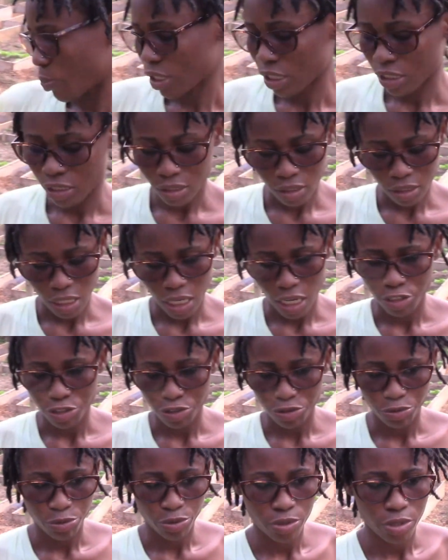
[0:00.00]
it's catch
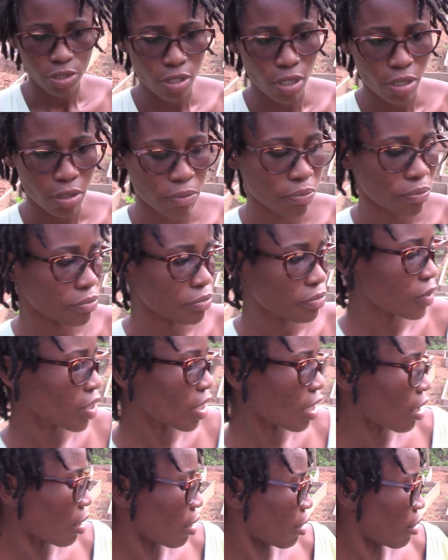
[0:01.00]
roots.
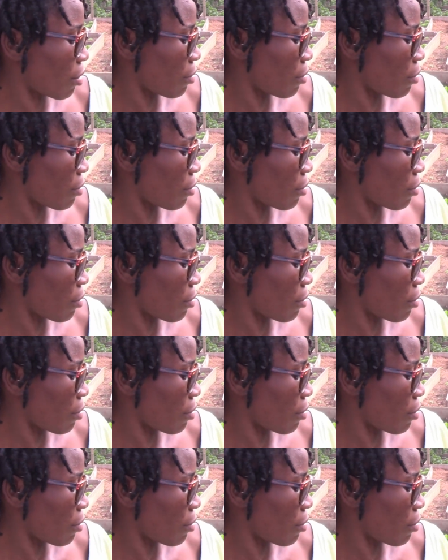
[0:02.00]
Yeah.